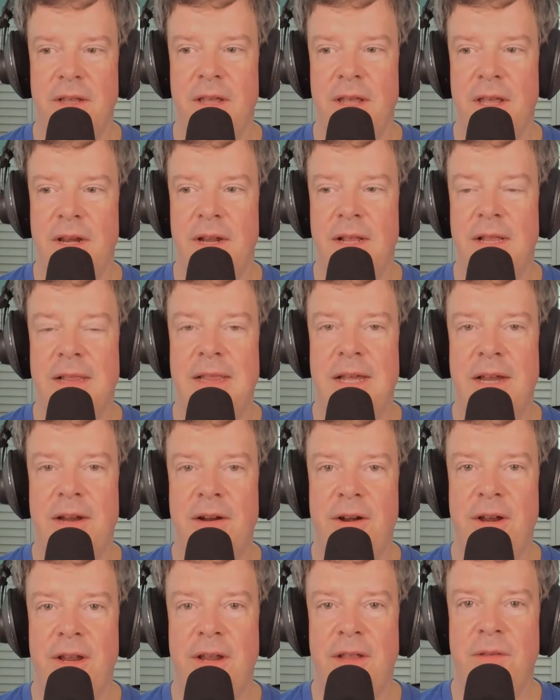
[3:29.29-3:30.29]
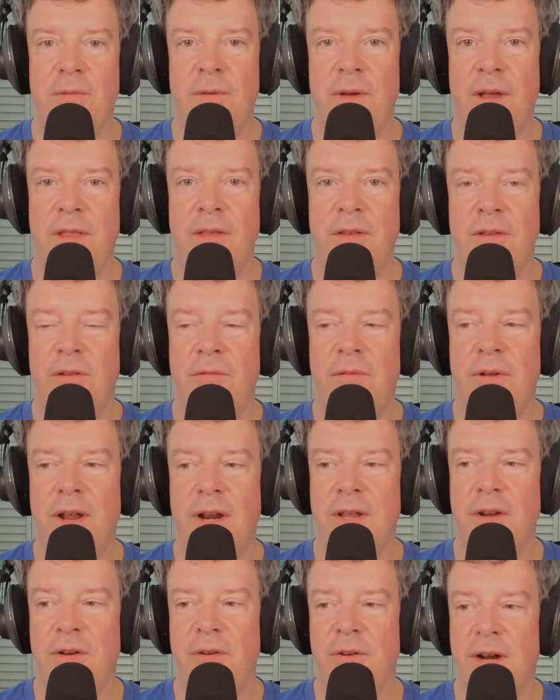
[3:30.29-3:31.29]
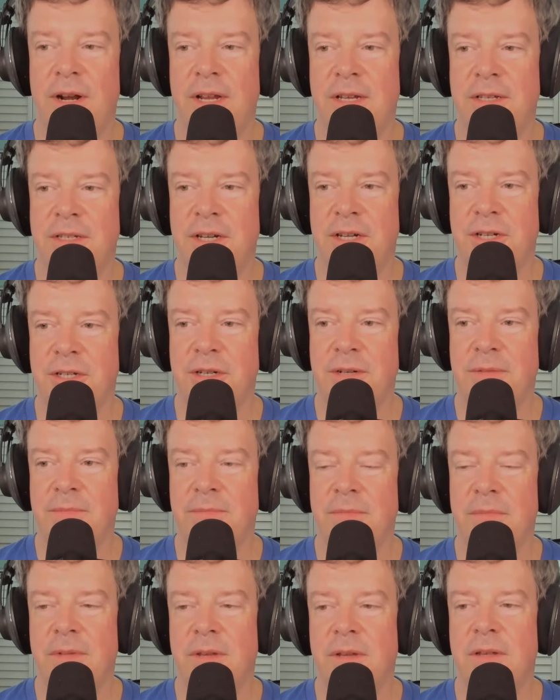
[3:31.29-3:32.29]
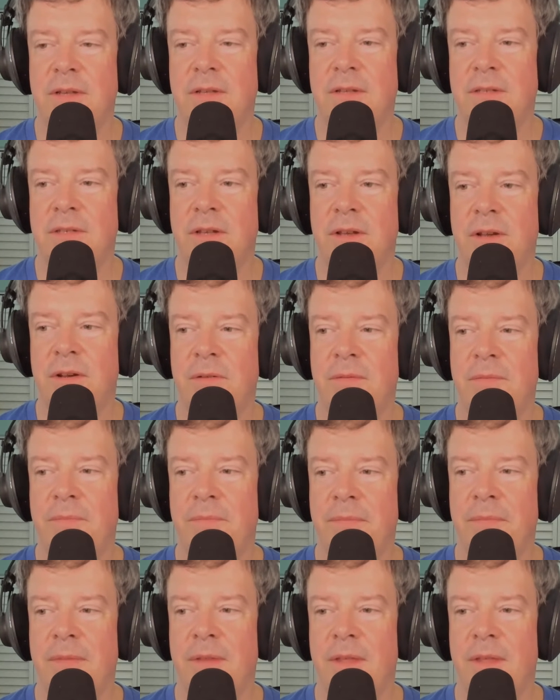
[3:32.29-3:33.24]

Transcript: and clarity in the way that you're running an organization. So